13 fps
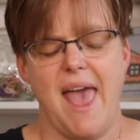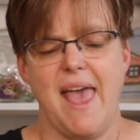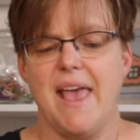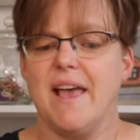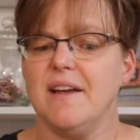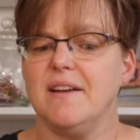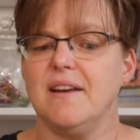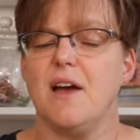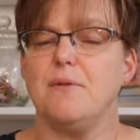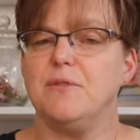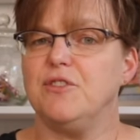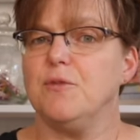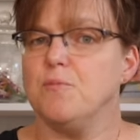And I
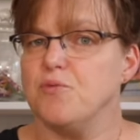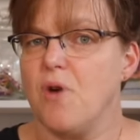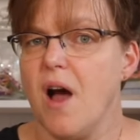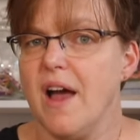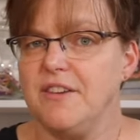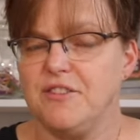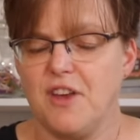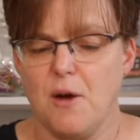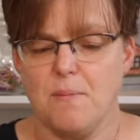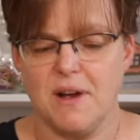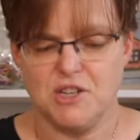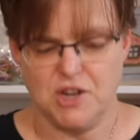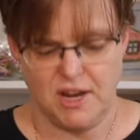was surprised how
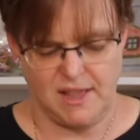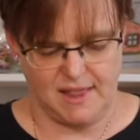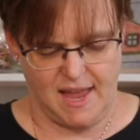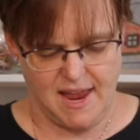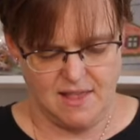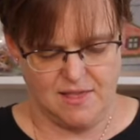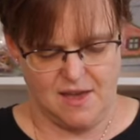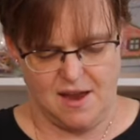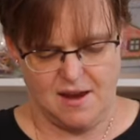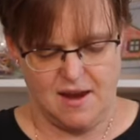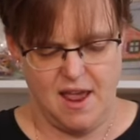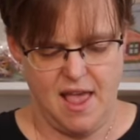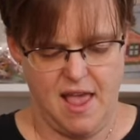much I liked
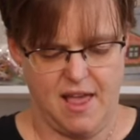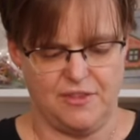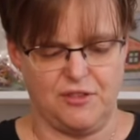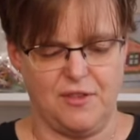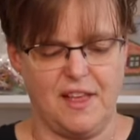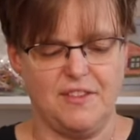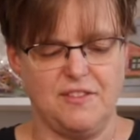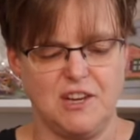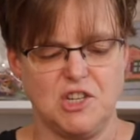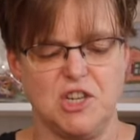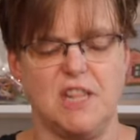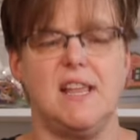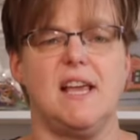that. And so that's
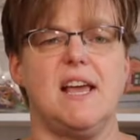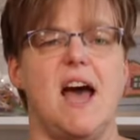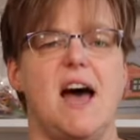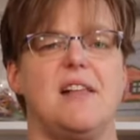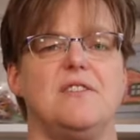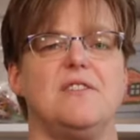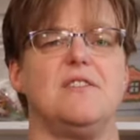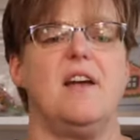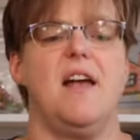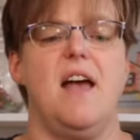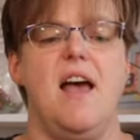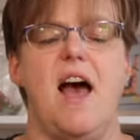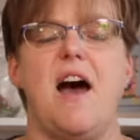actually the color
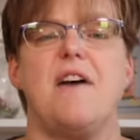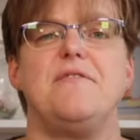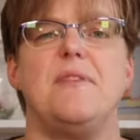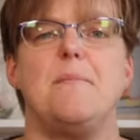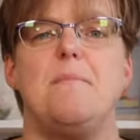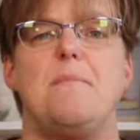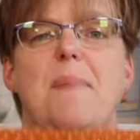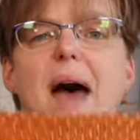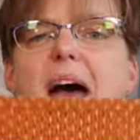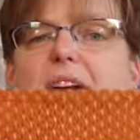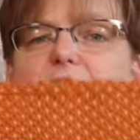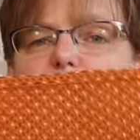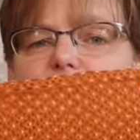of the
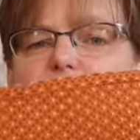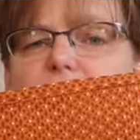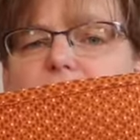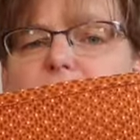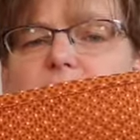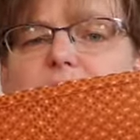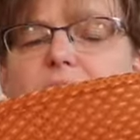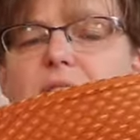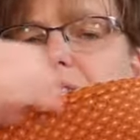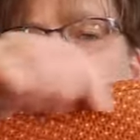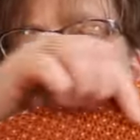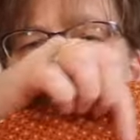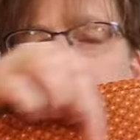background
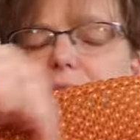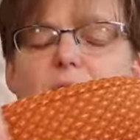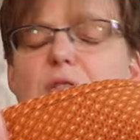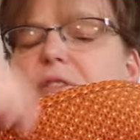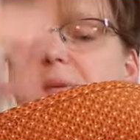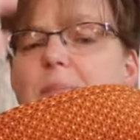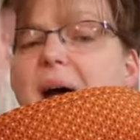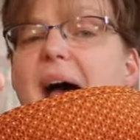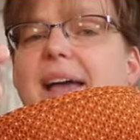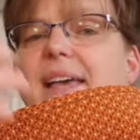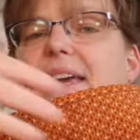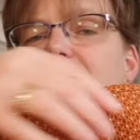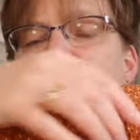or the
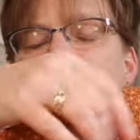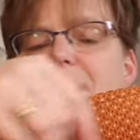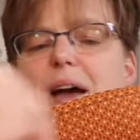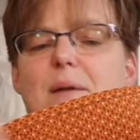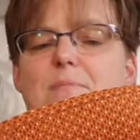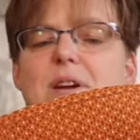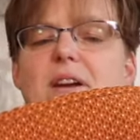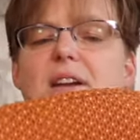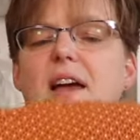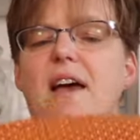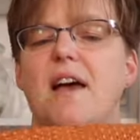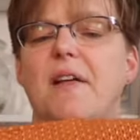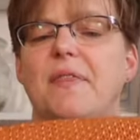backing fabric.
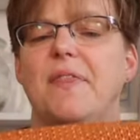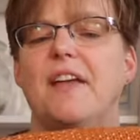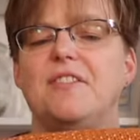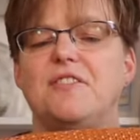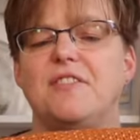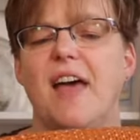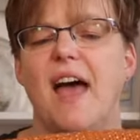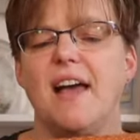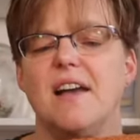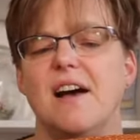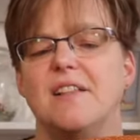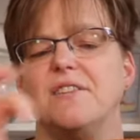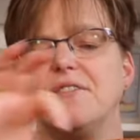That's that
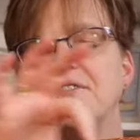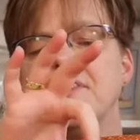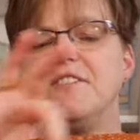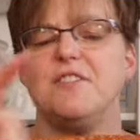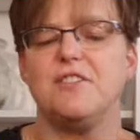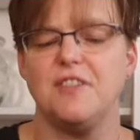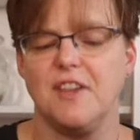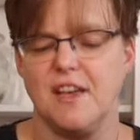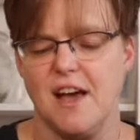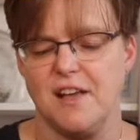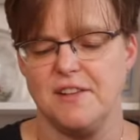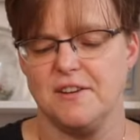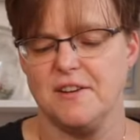color. This is the
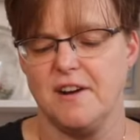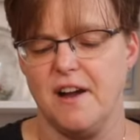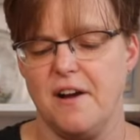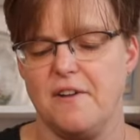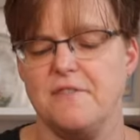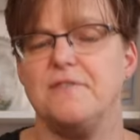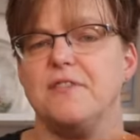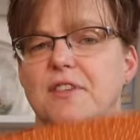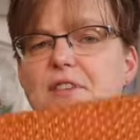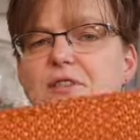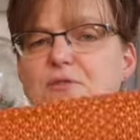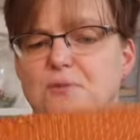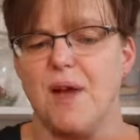color of
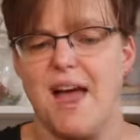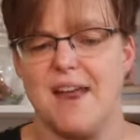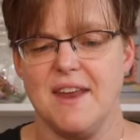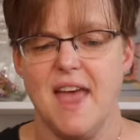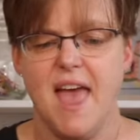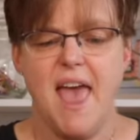the thread.